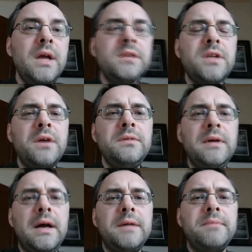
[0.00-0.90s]
So
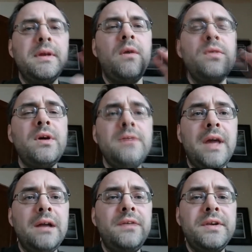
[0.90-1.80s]
although
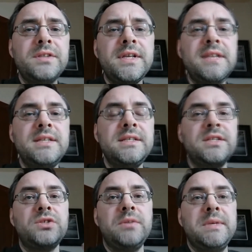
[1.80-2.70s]
colour in a sense is
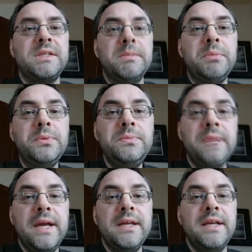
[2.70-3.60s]
extremely simple,
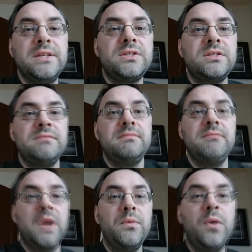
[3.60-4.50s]
it is
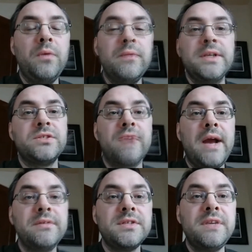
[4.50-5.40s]
what it's
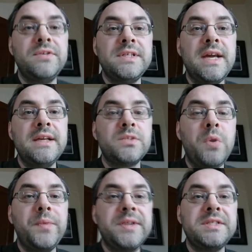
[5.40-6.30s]
around us every day, it's
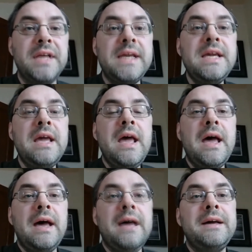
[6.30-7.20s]
what we see,
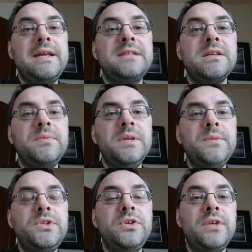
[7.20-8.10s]
it's something
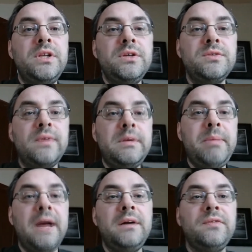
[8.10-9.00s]
which you can use very
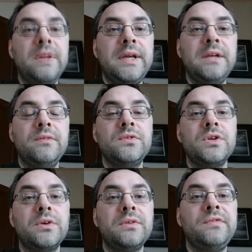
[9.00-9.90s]
powerfully in your
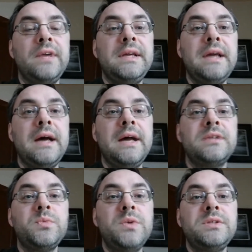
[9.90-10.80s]
photography.
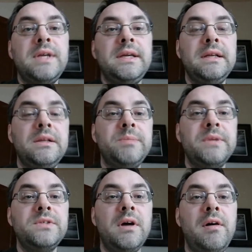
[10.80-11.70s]
It's worth taking a little bit
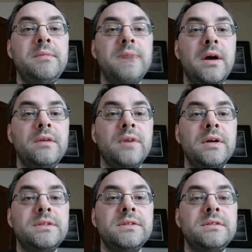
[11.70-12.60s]
of time over
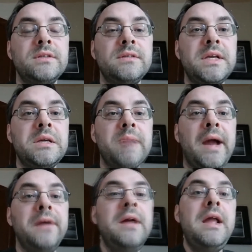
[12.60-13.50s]
to think
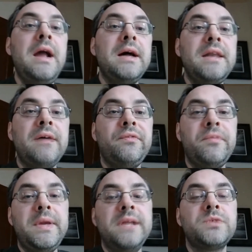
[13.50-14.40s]
about, and that for
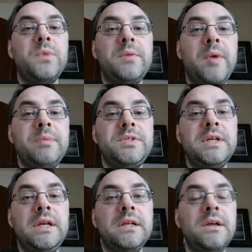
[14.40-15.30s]
me is one of my
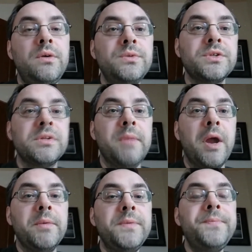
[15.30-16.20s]
particular goals at the
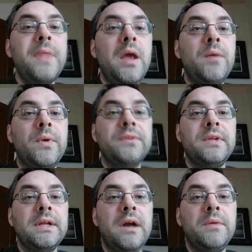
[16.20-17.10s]
moment. One
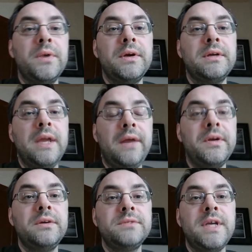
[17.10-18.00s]
thing that I want to
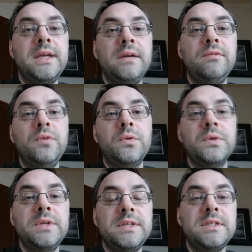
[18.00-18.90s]
carry on taking
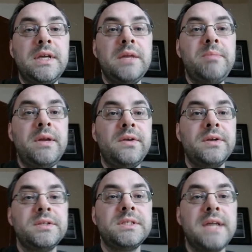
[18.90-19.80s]
forward is to get a better
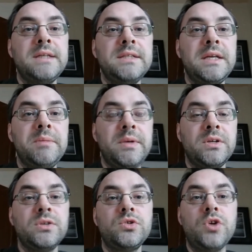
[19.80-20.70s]
understanding, a better
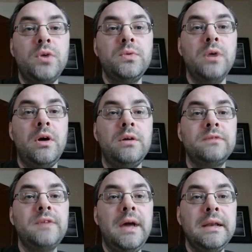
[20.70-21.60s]
control
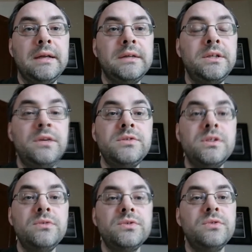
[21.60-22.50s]
of colour used
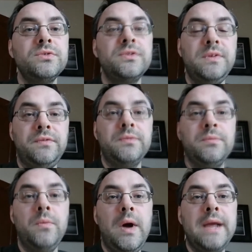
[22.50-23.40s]
in all sorts of
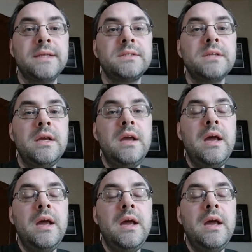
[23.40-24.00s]
different ways.